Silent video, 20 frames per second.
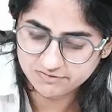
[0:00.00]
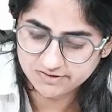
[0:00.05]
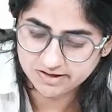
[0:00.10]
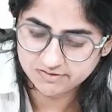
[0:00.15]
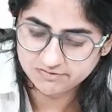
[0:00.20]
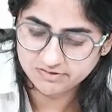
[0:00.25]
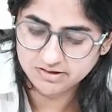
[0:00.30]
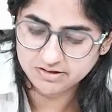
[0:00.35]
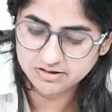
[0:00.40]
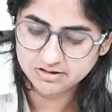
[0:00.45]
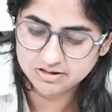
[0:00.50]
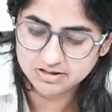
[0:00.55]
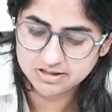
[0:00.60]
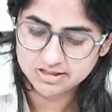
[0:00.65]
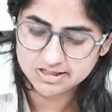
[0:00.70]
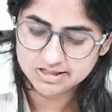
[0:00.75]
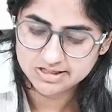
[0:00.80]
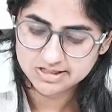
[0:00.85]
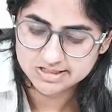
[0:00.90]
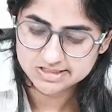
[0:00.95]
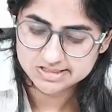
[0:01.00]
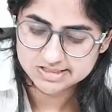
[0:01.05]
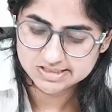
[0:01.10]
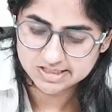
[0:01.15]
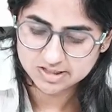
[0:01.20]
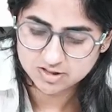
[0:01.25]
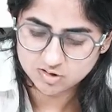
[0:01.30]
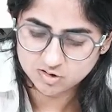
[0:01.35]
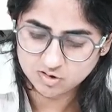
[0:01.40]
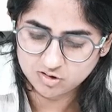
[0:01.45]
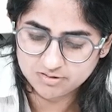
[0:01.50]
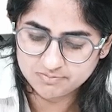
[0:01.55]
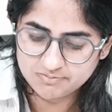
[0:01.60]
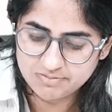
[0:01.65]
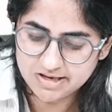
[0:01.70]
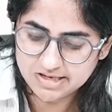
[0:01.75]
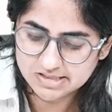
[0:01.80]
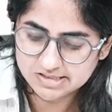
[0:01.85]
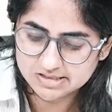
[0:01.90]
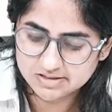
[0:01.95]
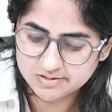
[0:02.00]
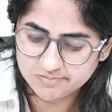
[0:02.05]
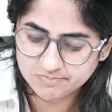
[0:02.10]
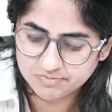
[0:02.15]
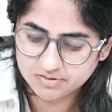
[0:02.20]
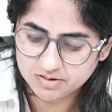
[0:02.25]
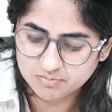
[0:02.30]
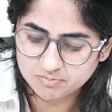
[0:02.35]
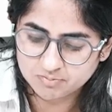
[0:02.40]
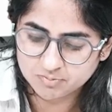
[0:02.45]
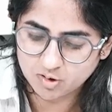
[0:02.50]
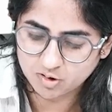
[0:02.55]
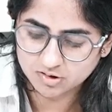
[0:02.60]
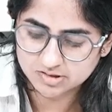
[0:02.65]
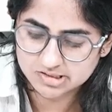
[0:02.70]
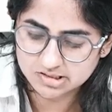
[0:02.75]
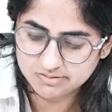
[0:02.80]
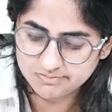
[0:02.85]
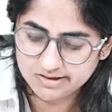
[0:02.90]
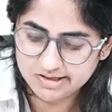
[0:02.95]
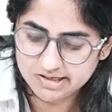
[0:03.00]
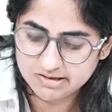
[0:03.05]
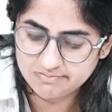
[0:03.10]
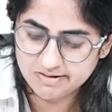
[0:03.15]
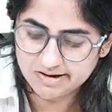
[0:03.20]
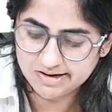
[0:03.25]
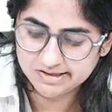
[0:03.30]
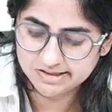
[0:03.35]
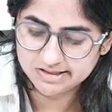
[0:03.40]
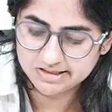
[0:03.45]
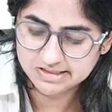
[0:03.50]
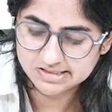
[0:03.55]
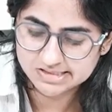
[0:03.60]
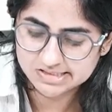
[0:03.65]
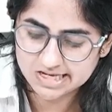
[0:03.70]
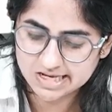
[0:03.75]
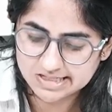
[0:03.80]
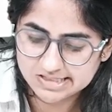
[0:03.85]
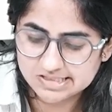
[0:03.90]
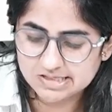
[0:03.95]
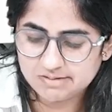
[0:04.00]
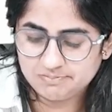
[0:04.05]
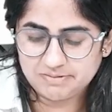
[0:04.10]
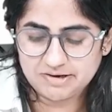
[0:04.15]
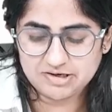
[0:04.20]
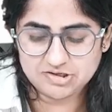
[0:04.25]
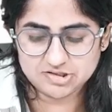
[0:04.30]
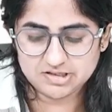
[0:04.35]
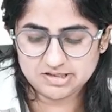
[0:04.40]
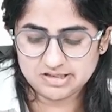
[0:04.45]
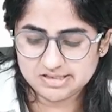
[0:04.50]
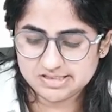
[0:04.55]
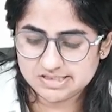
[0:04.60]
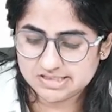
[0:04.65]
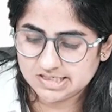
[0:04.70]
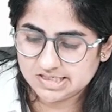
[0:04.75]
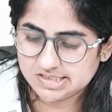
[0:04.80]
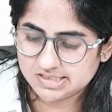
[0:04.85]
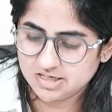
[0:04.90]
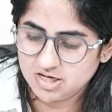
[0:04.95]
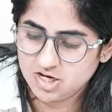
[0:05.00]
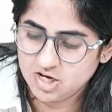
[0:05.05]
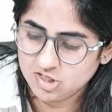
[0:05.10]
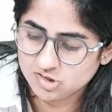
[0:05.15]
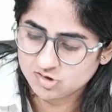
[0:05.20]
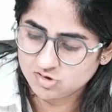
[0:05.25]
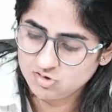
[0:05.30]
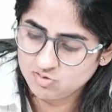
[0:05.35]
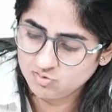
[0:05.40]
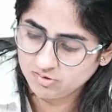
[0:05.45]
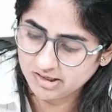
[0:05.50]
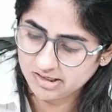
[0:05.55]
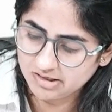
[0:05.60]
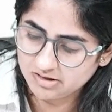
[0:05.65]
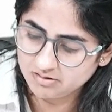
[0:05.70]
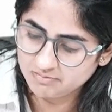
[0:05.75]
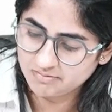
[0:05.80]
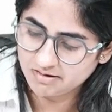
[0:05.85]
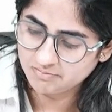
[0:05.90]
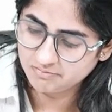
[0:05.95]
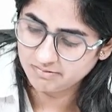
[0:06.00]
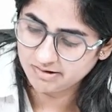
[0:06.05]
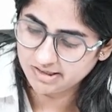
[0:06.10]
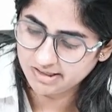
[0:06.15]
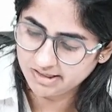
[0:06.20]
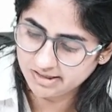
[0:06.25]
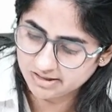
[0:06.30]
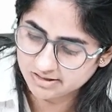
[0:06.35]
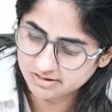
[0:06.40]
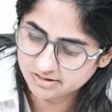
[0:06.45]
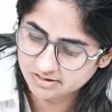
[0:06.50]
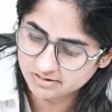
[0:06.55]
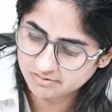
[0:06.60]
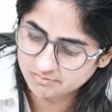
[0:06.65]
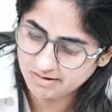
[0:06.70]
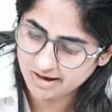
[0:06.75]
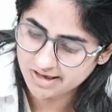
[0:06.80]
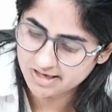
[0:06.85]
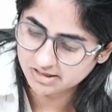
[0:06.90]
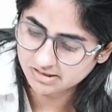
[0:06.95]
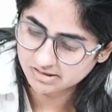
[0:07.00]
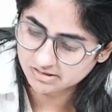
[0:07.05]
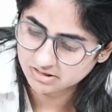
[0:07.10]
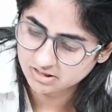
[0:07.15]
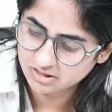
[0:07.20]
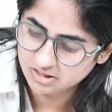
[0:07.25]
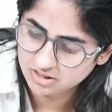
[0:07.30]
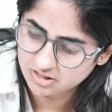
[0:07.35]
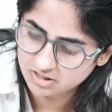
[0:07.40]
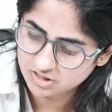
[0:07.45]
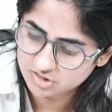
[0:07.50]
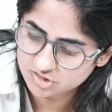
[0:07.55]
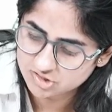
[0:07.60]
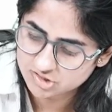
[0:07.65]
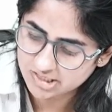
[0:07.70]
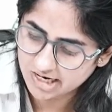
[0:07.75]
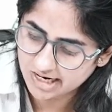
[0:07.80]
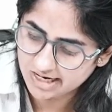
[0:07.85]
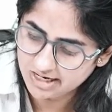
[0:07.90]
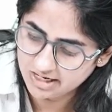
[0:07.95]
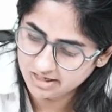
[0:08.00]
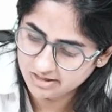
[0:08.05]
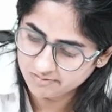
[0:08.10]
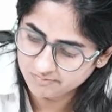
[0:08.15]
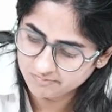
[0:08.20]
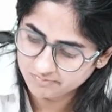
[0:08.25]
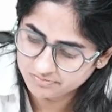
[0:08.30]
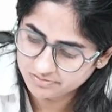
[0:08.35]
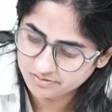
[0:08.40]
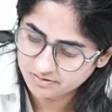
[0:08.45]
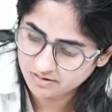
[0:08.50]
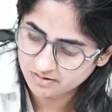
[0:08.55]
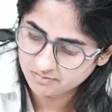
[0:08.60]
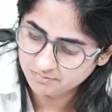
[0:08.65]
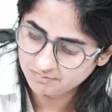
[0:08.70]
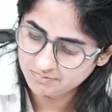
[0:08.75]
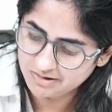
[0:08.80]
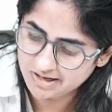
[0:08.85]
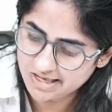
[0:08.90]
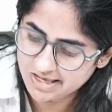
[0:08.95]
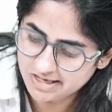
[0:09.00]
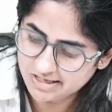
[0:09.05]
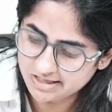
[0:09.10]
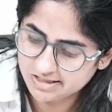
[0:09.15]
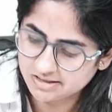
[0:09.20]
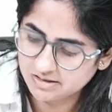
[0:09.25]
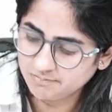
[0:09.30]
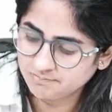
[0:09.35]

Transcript: haven, secure base, proximity maintenance, and separation distress. So, you can remember it by a child playing in the